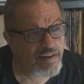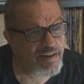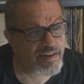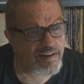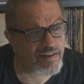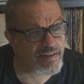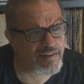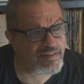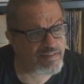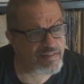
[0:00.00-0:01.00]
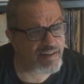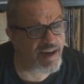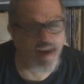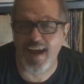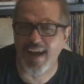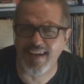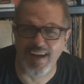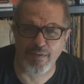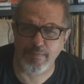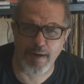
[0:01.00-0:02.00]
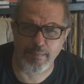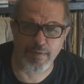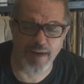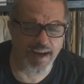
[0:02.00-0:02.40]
uh, I, I, can't remember.